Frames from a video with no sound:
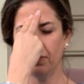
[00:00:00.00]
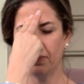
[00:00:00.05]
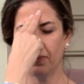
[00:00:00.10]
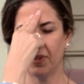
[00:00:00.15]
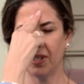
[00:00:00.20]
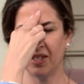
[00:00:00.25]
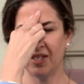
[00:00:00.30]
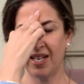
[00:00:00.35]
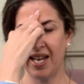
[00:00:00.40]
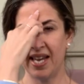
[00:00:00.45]

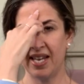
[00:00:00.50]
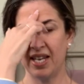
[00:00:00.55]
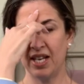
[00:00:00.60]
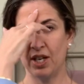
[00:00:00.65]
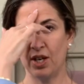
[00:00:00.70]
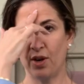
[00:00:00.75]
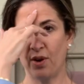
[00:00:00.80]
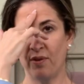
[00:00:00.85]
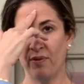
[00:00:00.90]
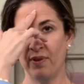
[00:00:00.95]
And taking
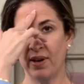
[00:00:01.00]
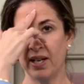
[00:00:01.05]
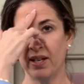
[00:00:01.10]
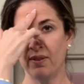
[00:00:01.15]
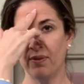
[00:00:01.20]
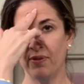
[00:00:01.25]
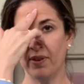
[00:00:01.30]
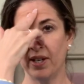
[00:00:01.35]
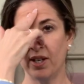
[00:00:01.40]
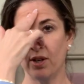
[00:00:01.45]
your ring
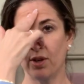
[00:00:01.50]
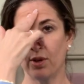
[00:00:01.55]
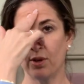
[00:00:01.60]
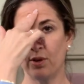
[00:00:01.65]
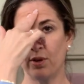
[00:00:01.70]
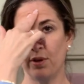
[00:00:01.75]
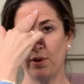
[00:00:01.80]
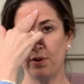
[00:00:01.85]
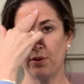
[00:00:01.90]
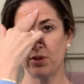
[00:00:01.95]
finger,
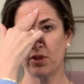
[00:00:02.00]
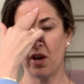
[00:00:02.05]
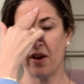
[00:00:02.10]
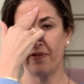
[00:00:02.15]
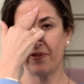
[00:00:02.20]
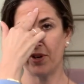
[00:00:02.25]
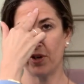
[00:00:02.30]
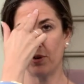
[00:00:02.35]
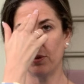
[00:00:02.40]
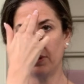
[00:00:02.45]
close
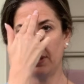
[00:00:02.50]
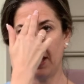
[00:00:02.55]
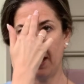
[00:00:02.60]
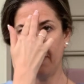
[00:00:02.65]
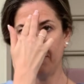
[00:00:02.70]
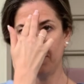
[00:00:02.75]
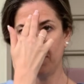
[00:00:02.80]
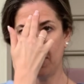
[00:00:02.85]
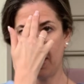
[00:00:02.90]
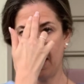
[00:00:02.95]
off your
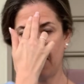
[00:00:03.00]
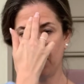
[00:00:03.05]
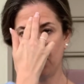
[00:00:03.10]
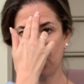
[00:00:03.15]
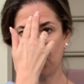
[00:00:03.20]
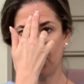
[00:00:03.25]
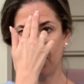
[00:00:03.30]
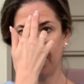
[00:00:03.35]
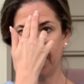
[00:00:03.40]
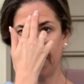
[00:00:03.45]
left
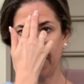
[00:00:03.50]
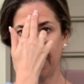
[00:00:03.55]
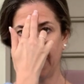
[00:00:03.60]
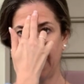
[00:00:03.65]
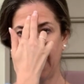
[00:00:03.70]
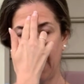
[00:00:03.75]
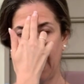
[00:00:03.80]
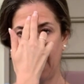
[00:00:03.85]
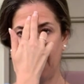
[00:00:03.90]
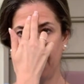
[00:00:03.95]
nostril,
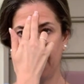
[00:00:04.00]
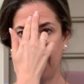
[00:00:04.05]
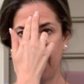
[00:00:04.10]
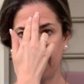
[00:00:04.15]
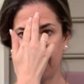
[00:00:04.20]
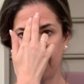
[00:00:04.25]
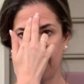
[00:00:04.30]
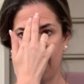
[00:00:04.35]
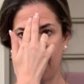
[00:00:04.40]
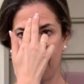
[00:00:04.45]
inhale and
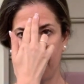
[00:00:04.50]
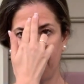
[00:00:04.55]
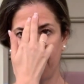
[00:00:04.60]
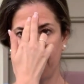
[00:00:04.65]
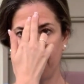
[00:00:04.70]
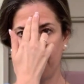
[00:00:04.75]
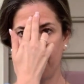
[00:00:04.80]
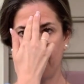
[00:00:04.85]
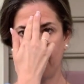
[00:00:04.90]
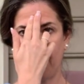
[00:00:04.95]
exhale
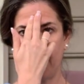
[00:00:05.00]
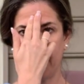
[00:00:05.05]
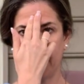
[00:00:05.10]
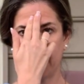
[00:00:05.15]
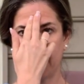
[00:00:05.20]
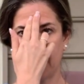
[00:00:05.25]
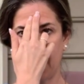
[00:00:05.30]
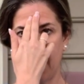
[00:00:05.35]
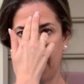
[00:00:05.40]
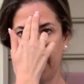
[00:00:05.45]
through the right
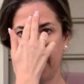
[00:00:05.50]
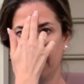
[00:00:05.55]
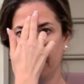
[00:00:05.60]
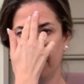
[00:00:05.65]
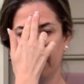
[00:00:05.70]
side.